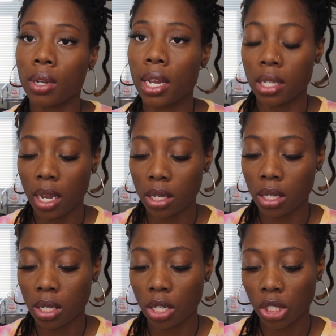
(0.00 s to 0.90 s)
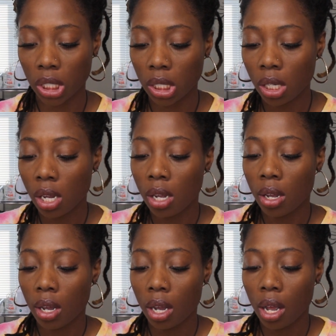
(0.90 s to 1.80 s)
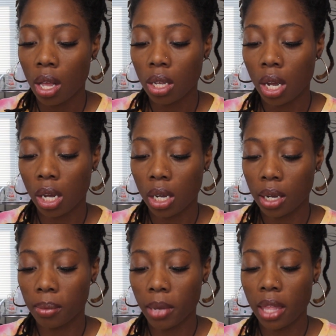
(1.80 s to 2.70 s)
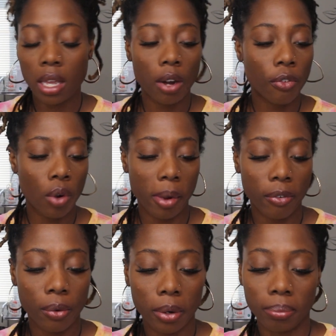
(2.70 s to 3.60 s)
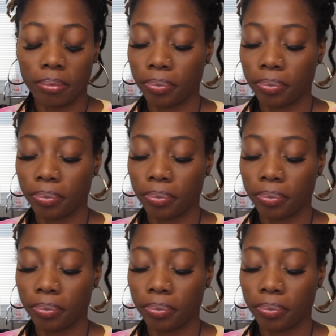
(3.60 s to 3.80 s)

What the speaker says: it as an esthetician. And then a 4x4.